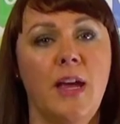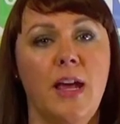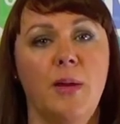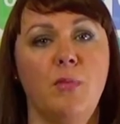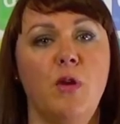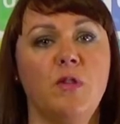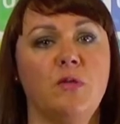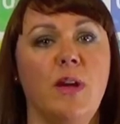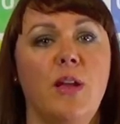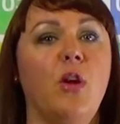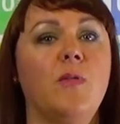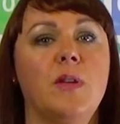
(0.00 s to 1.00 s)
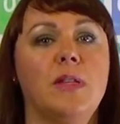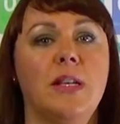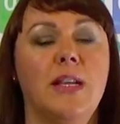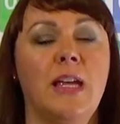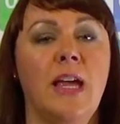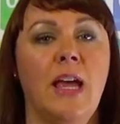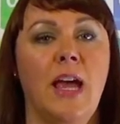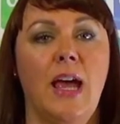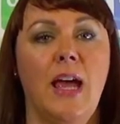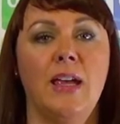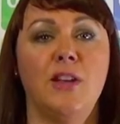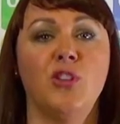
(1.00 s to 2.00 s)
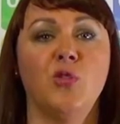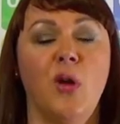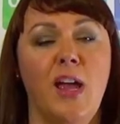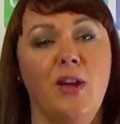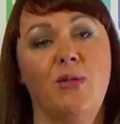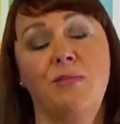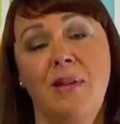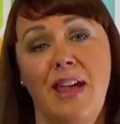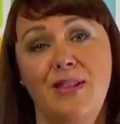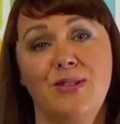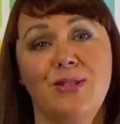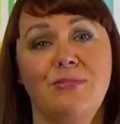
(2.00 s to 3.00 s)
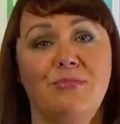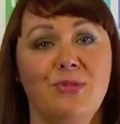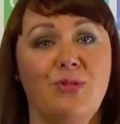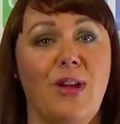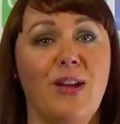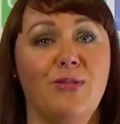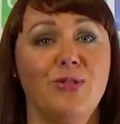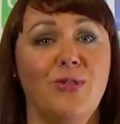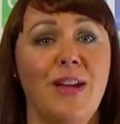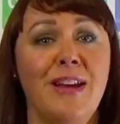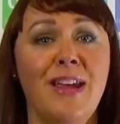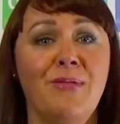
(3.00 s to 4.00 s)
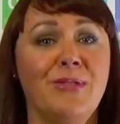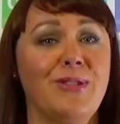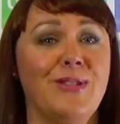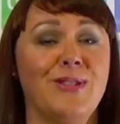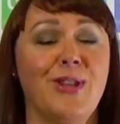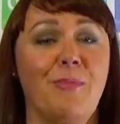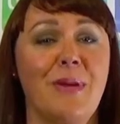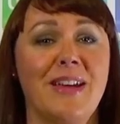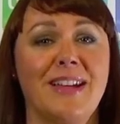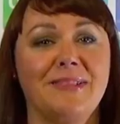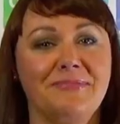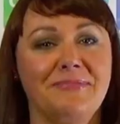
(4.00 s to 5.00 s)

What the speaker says: And it moves around obviously in a triangle, hence triangle training, which is the topic.